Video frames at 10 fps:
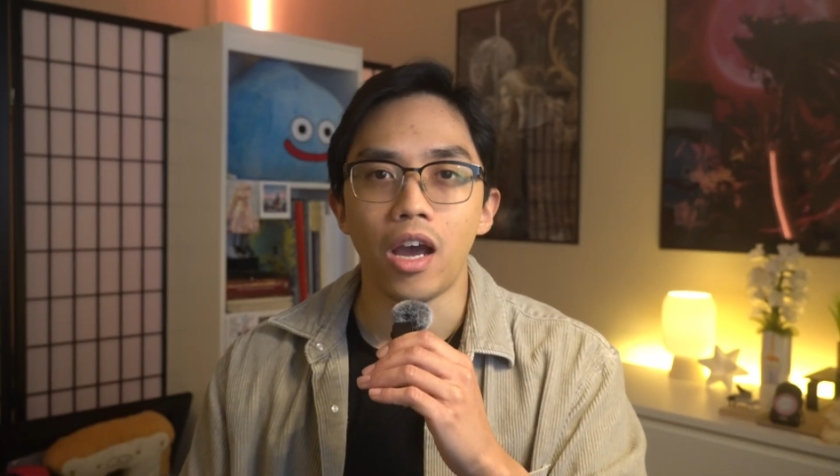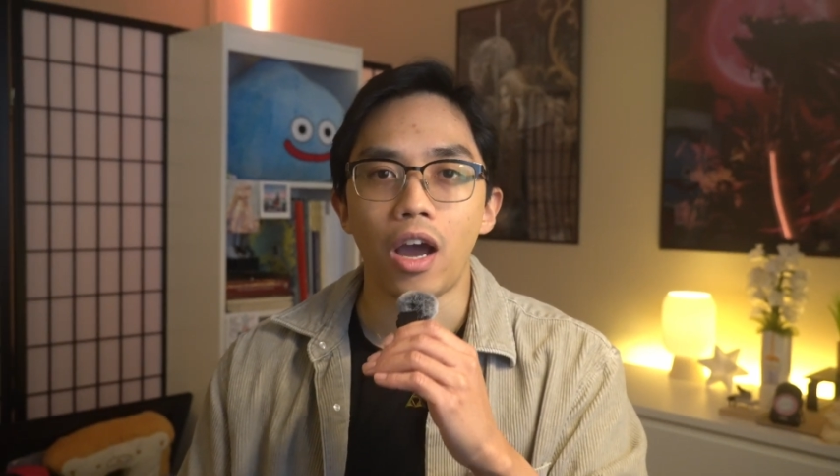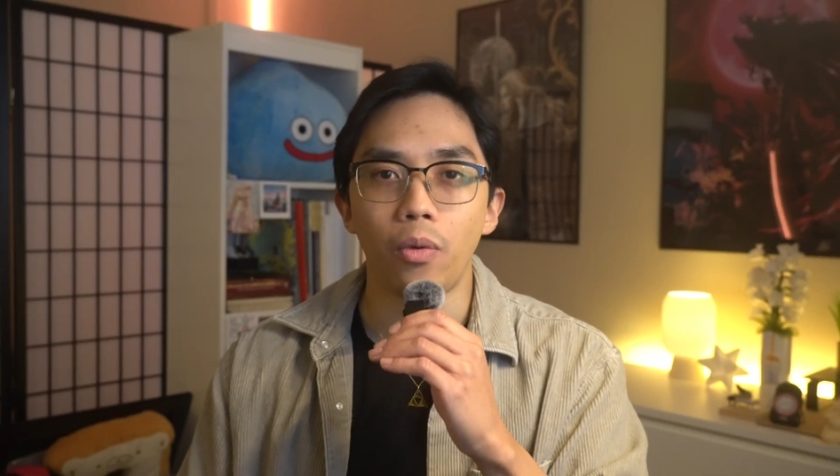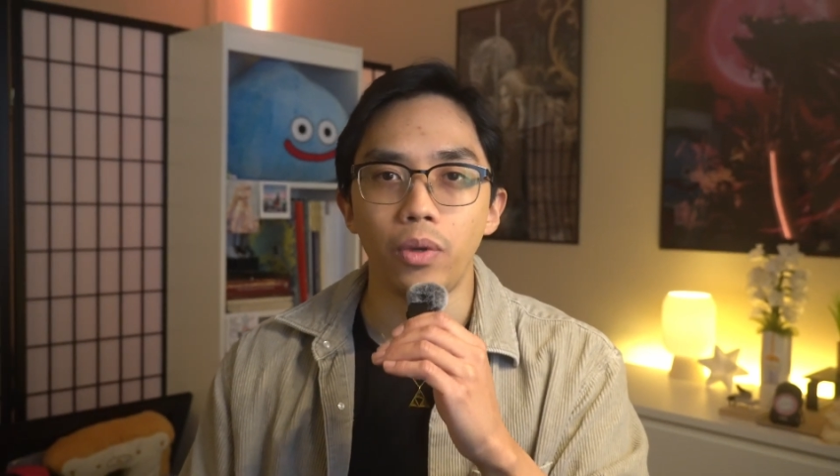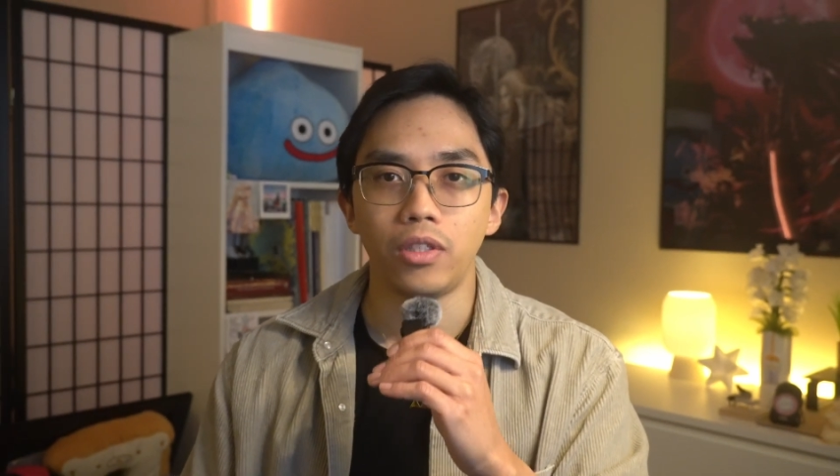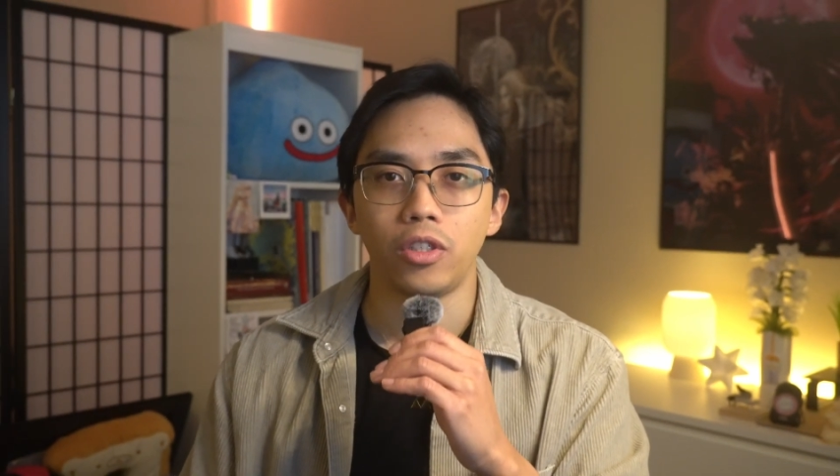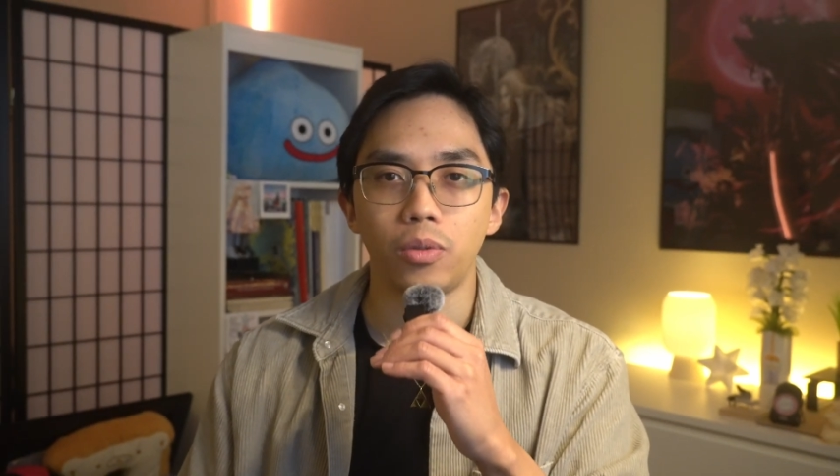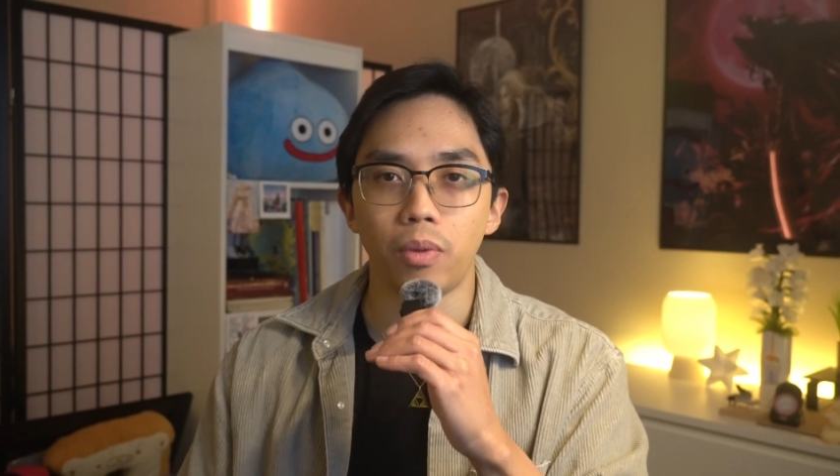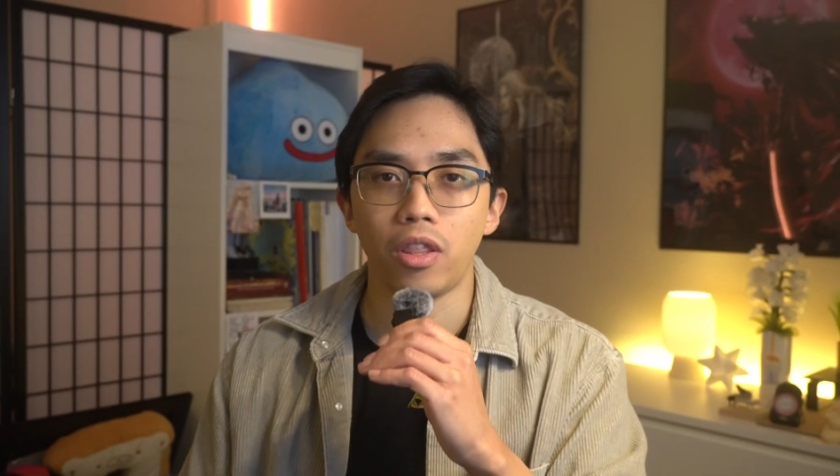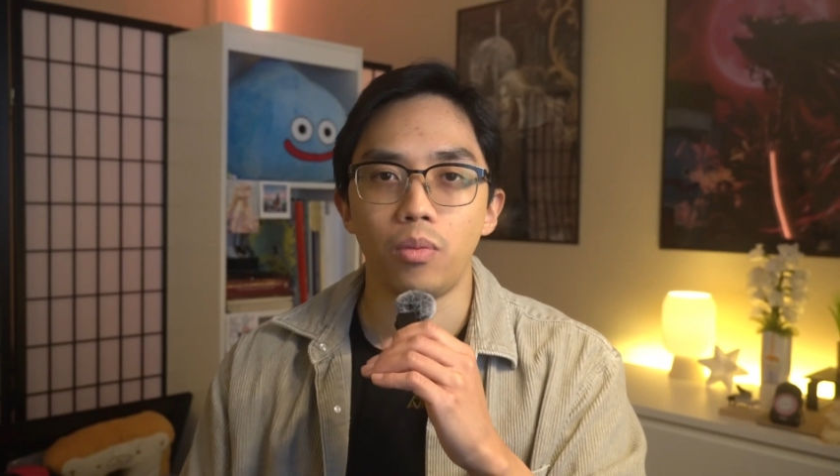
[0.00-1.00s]
I researched
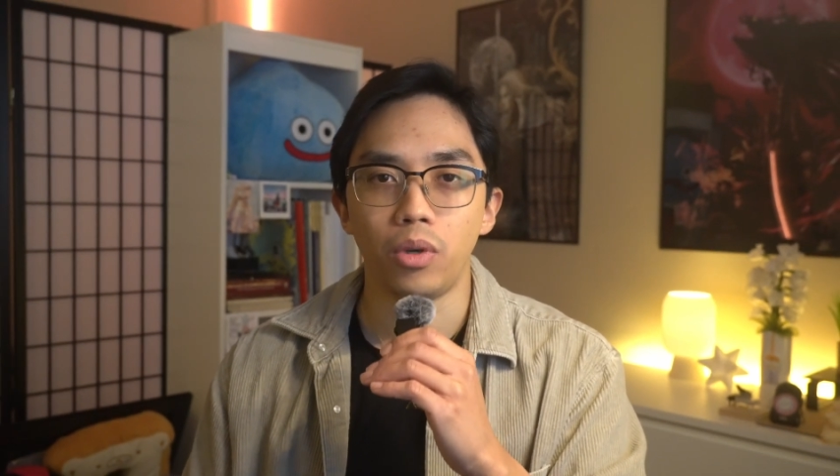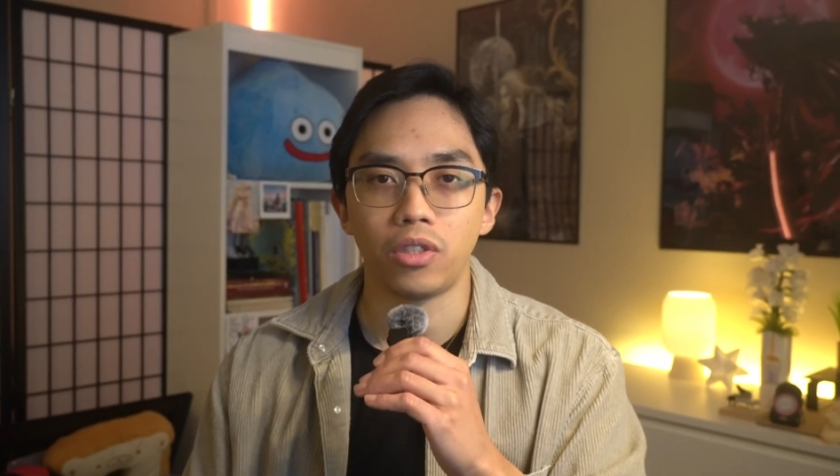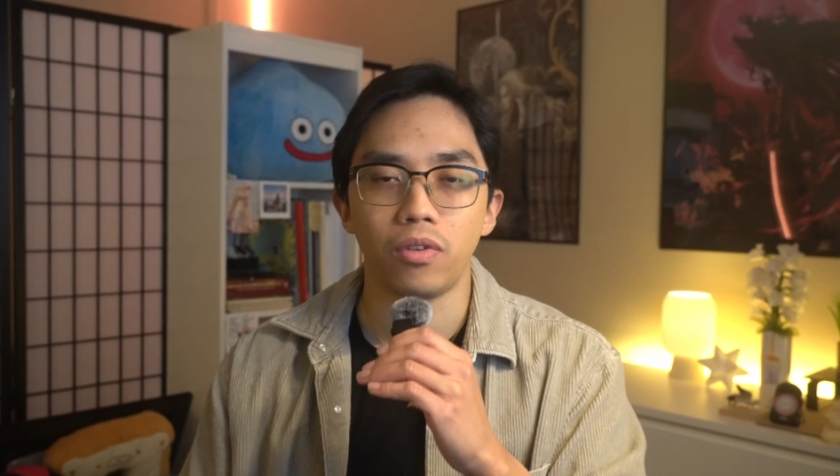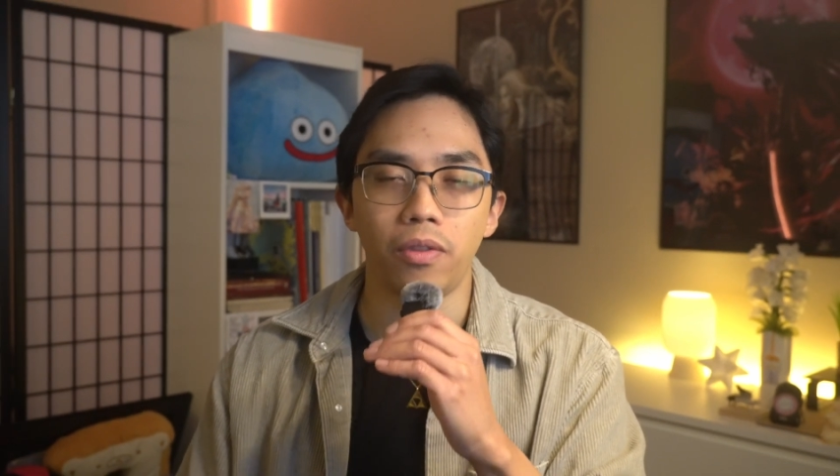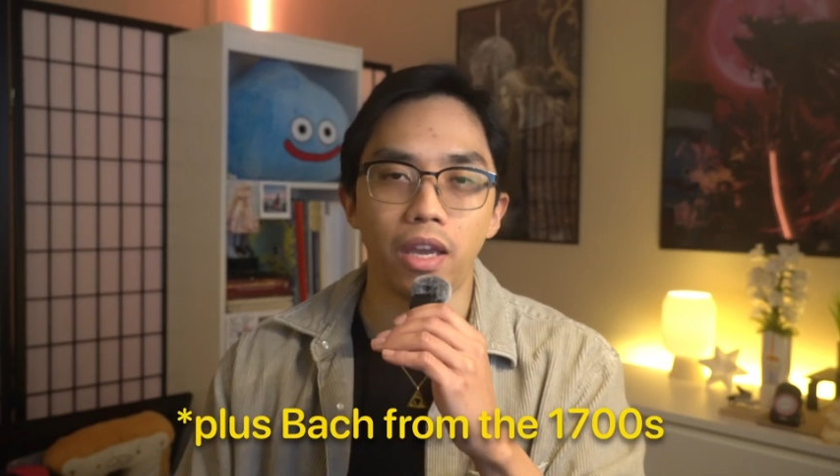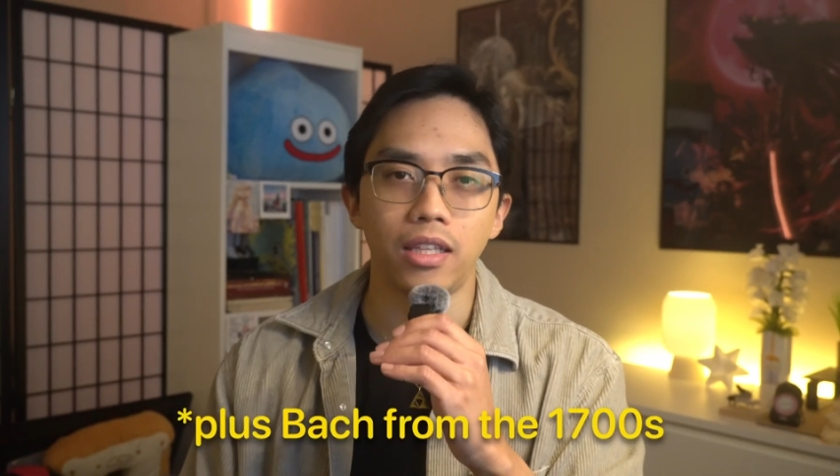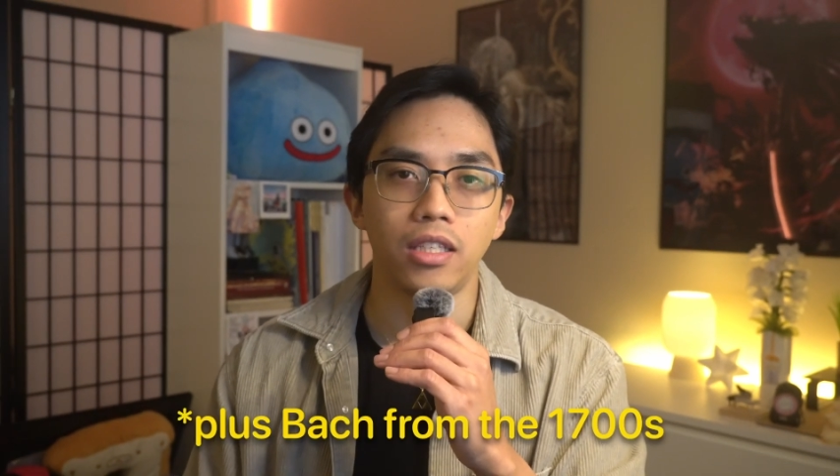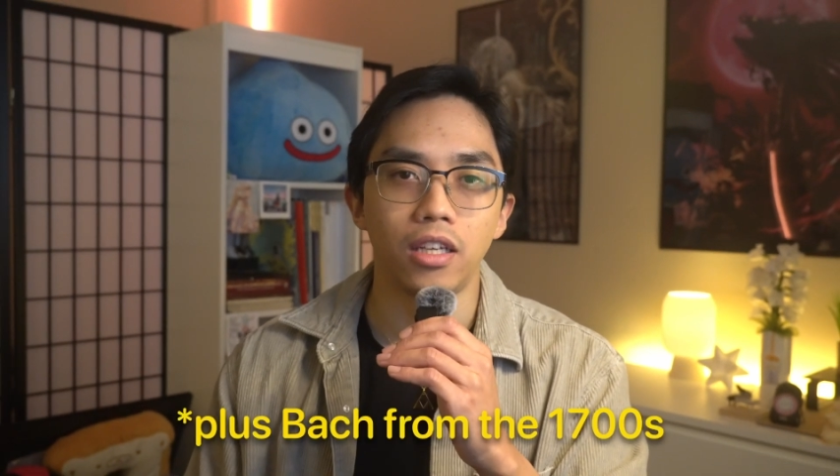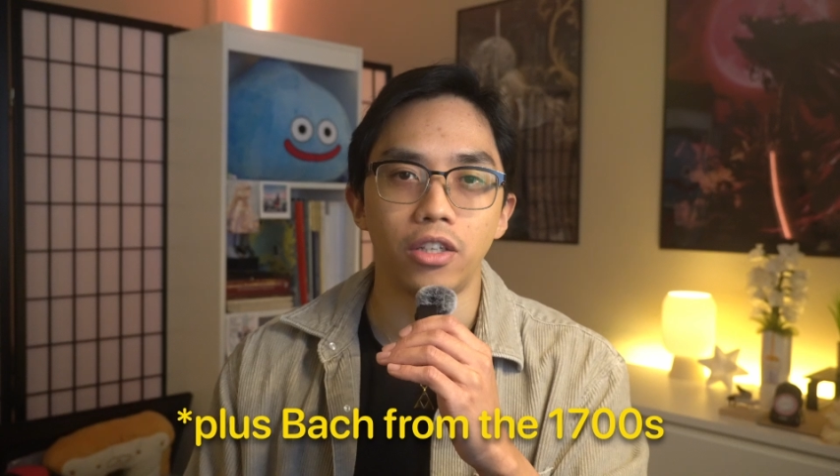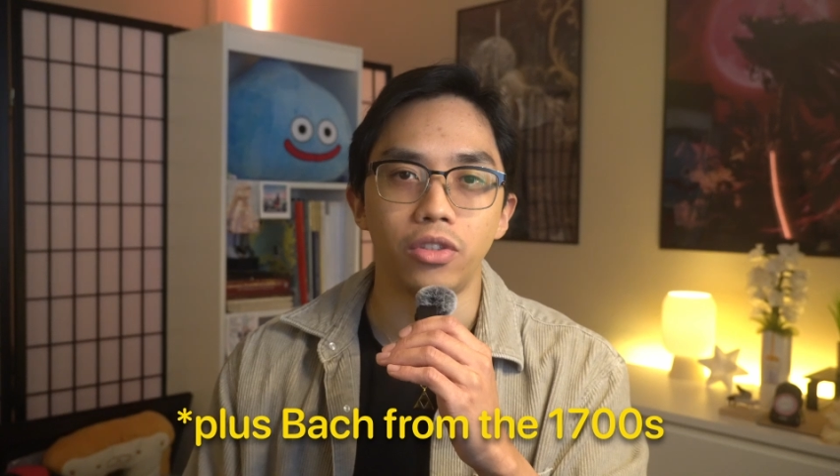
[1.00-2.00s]
method books from the
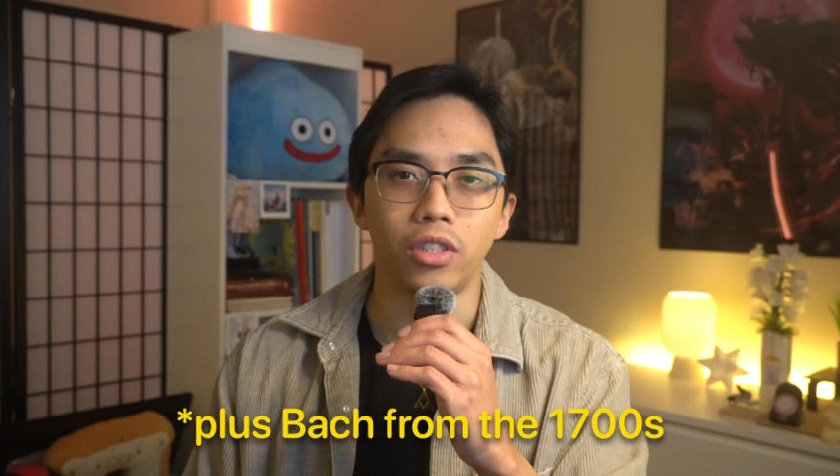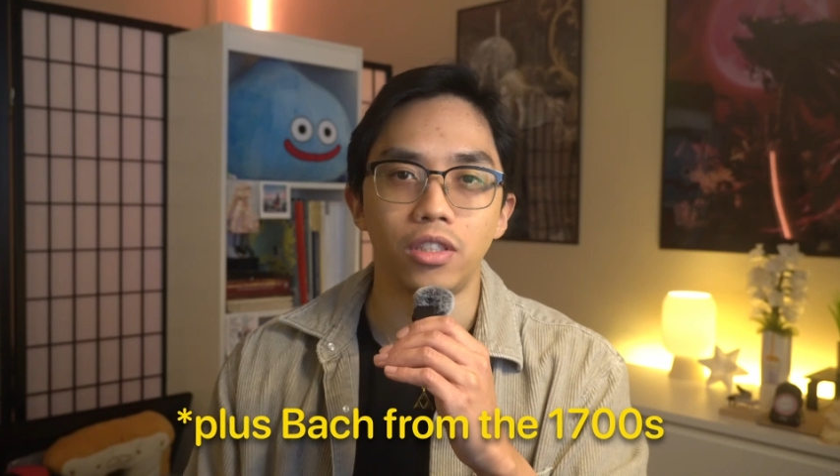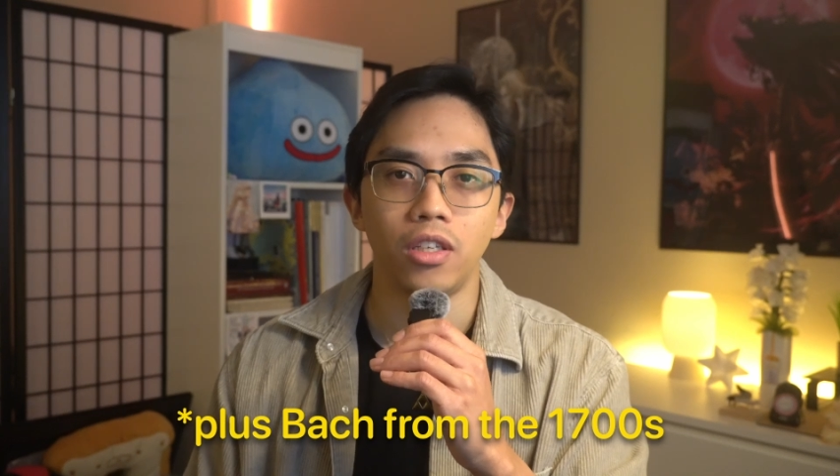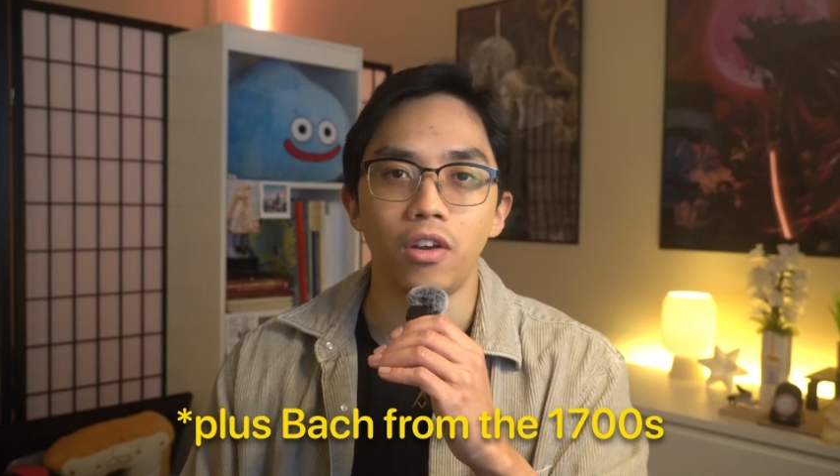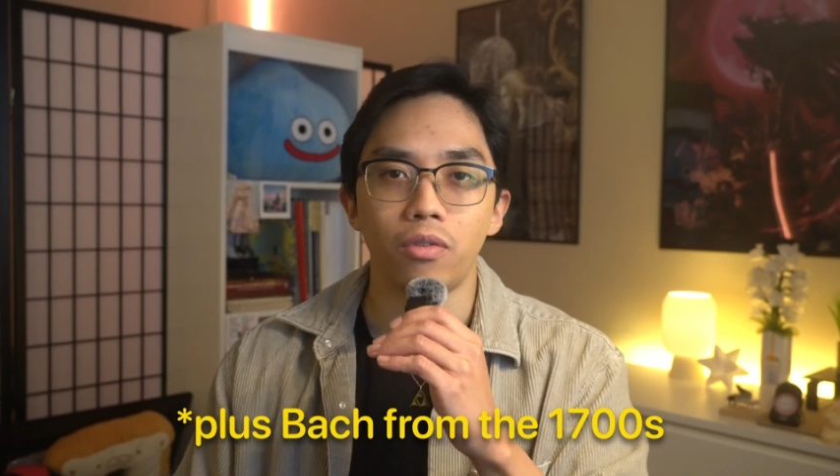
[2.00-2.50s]
1800s,